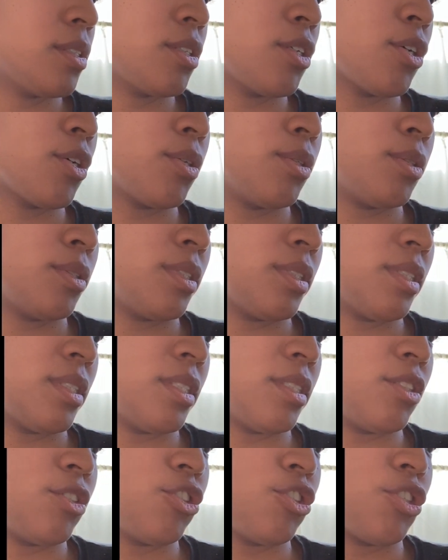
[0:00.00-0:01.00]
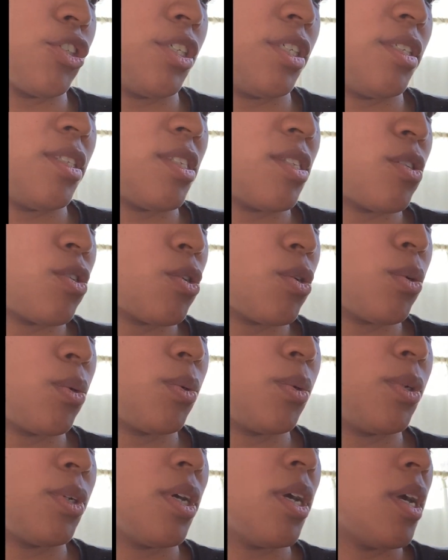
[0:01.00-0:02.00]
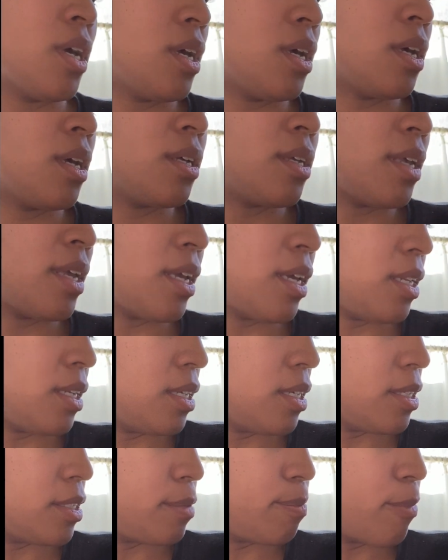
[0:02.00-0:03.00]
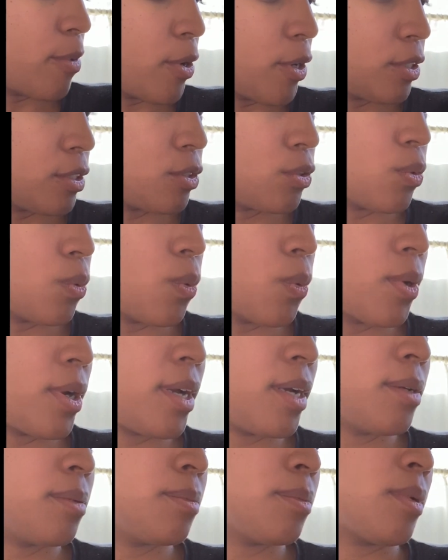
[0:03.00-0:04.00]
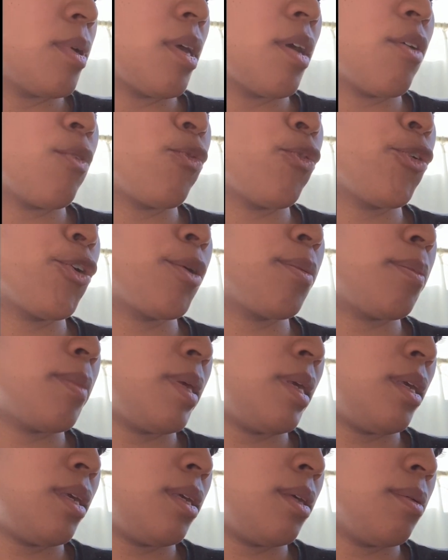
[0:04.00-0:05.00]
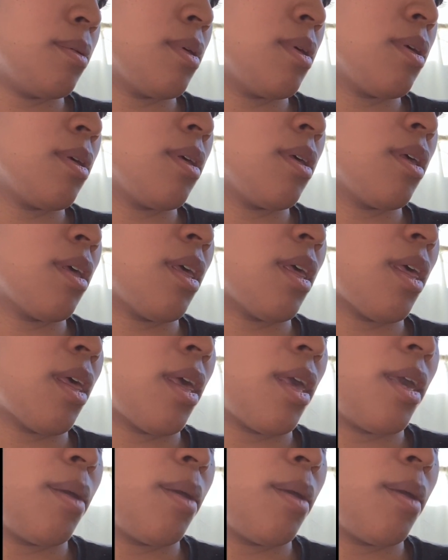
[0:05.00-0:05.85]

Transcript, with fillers: croaked the tree toad in his bark door. For me, a